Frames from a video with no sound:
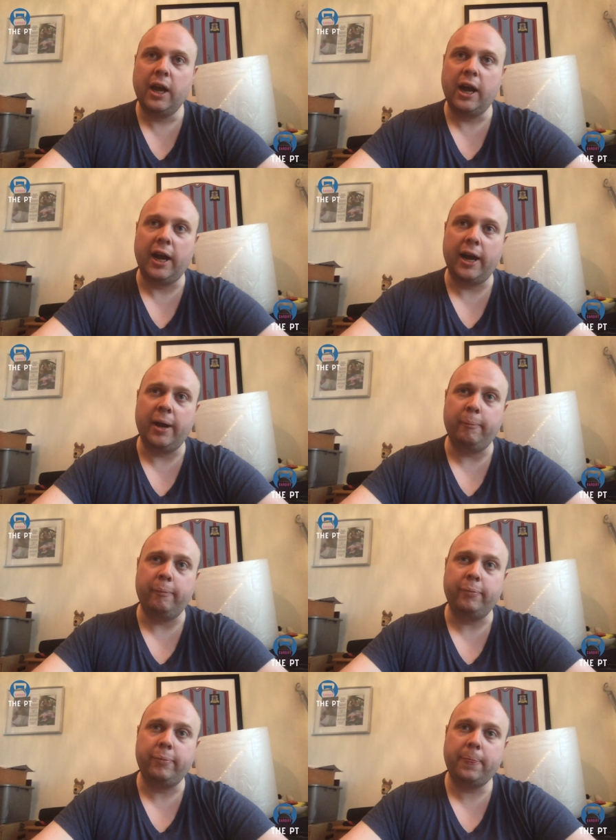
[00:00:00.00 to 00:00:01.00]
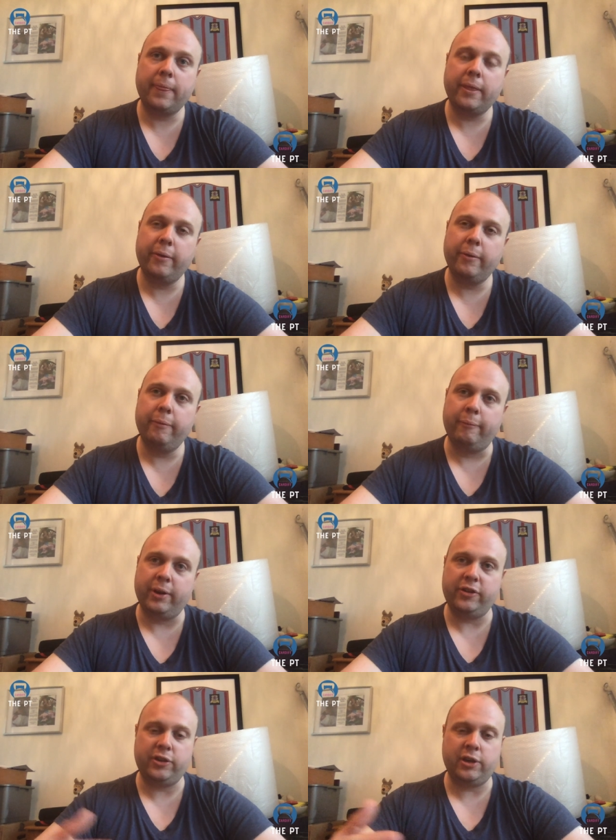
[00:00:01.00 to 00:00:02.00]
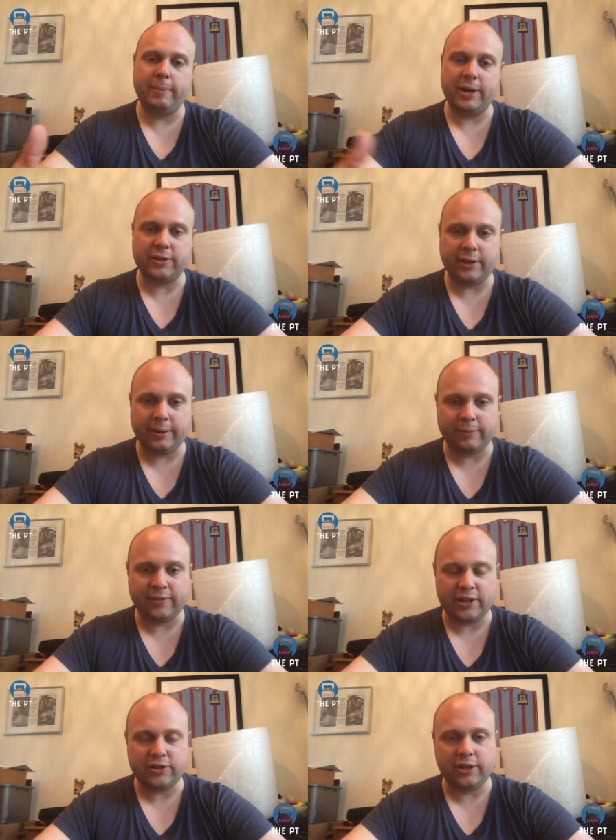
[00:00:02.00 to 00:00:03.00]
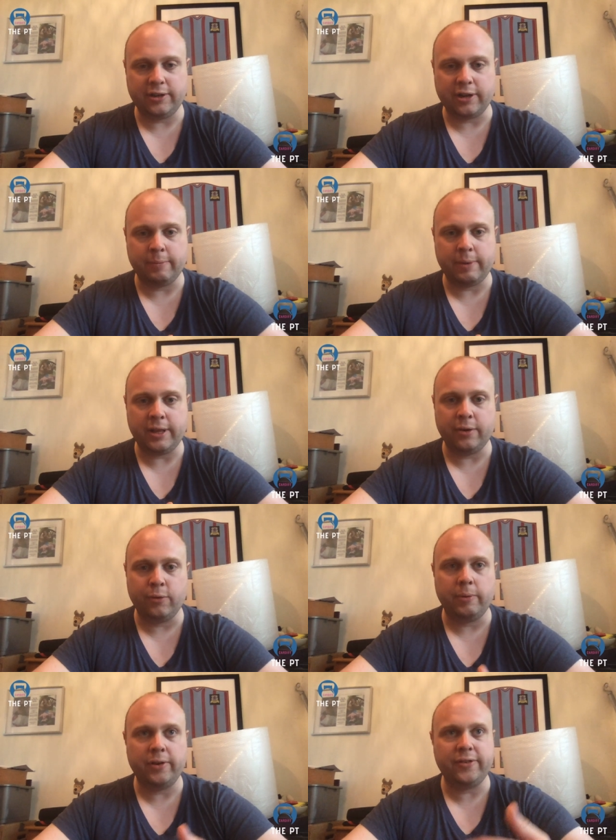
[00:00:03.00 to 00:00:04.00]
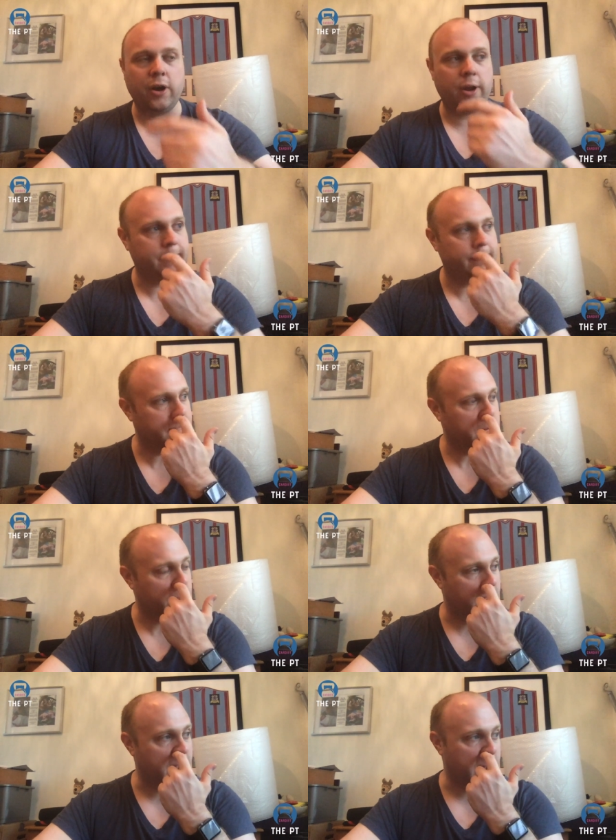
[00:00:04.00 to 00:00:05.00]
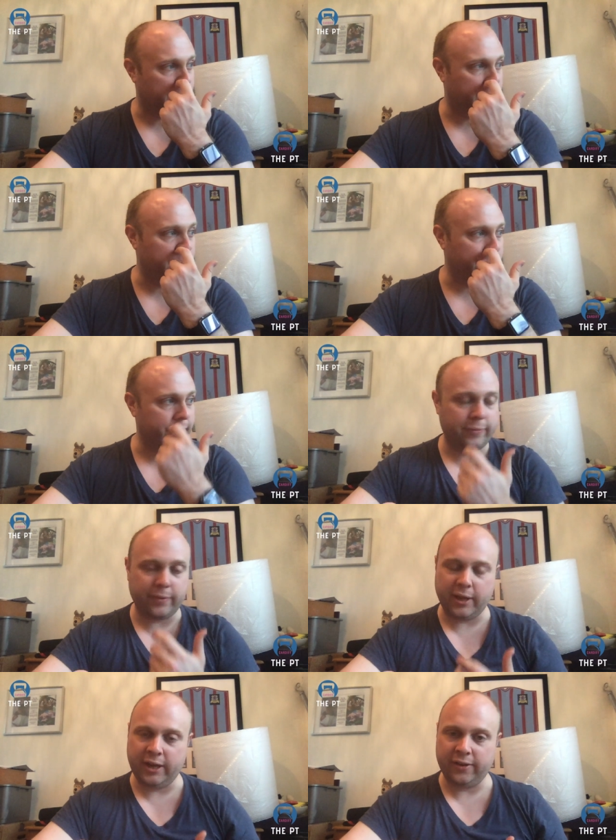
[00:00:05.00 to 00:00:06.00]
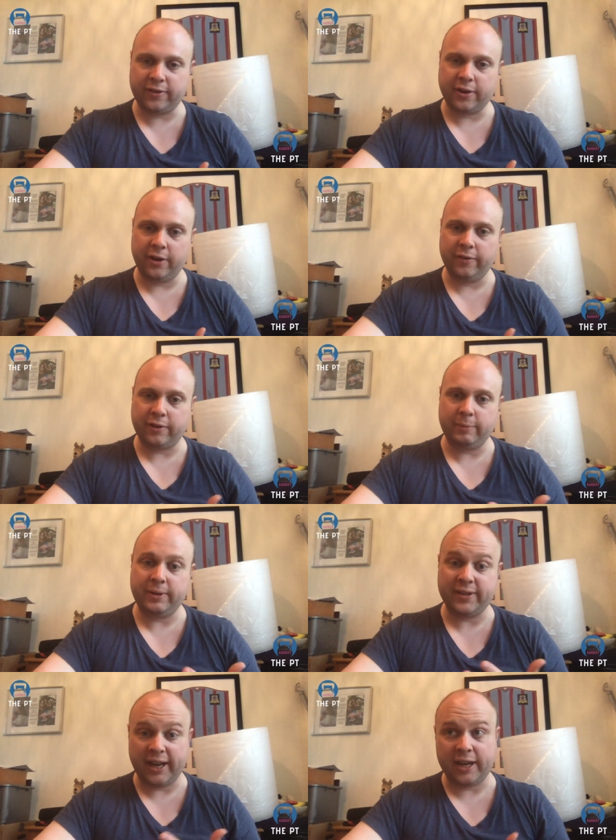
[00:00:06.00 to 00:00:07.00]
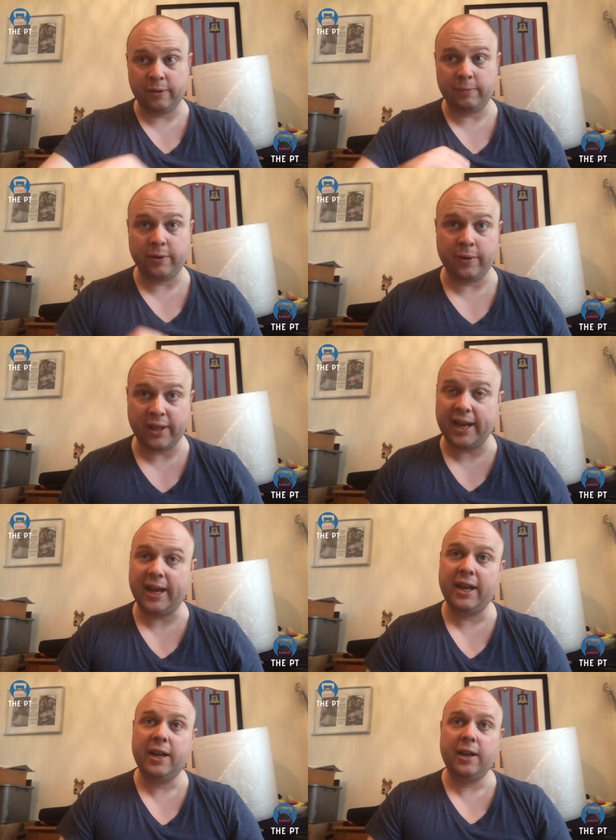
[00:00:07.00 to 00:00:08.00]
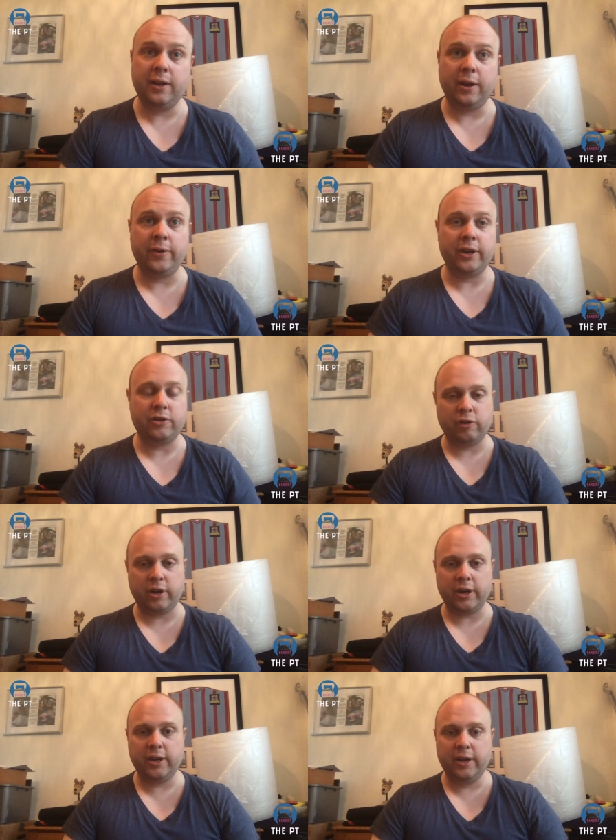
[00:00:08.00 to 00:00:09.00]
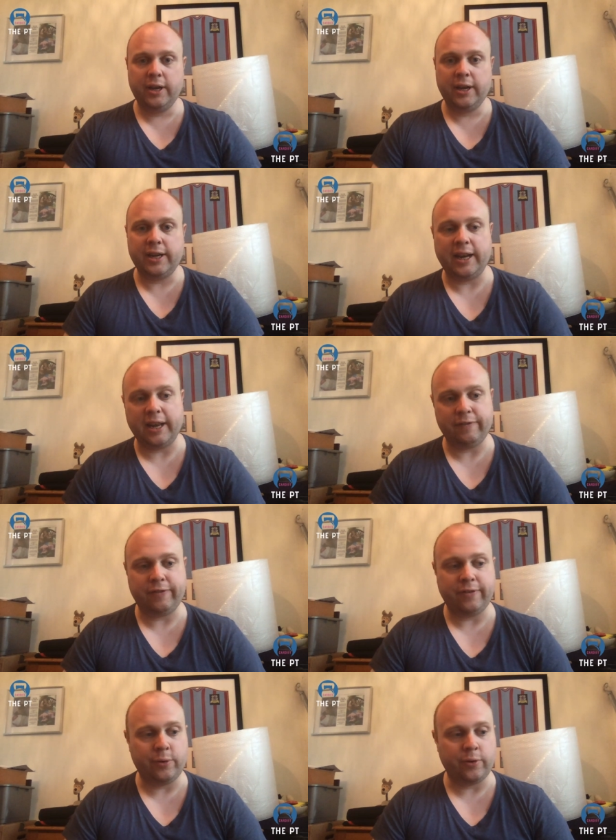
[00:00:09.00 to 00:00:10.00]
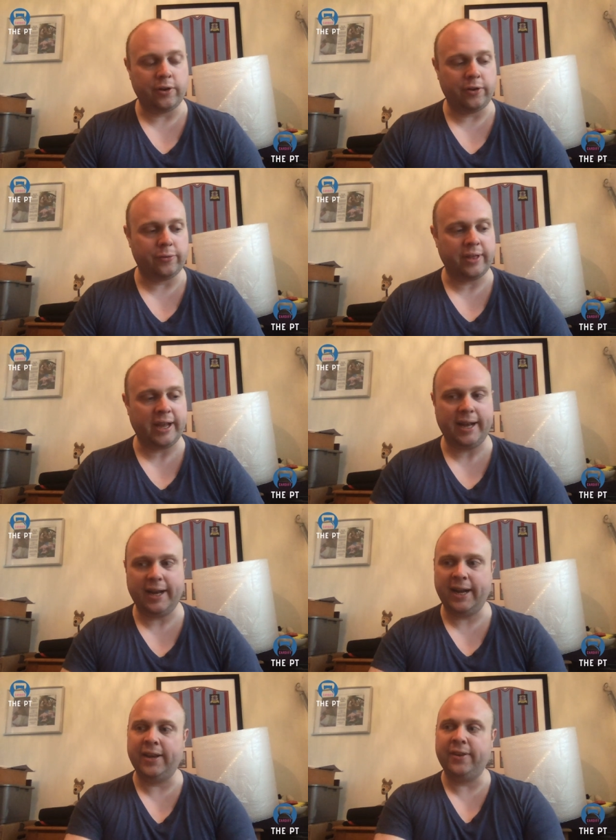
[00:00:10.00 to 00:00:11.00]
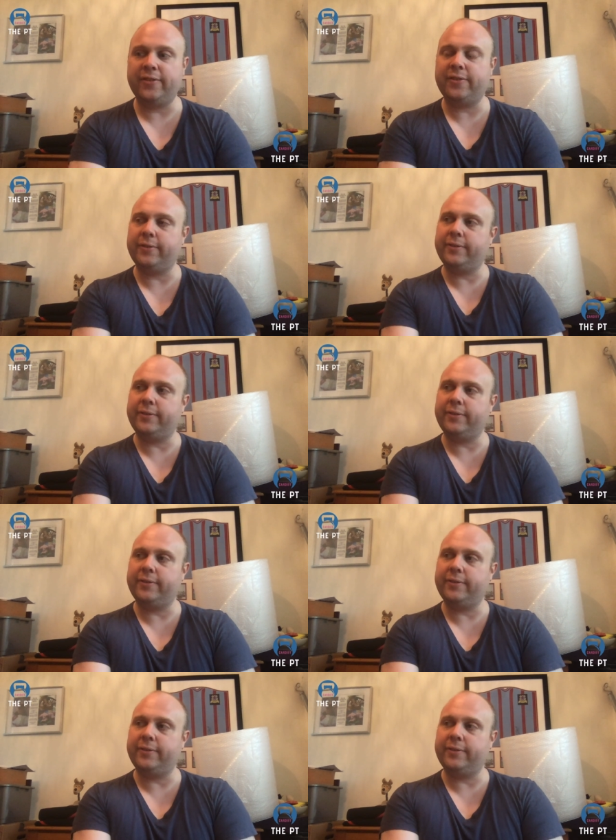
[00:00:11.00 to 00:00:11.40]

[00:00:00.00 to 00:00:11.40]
Um, but as you can imagine, that essentially is going to mean that all my time um, is kind of going to be taken up doing that, loading a truck, getting everything organised with that, and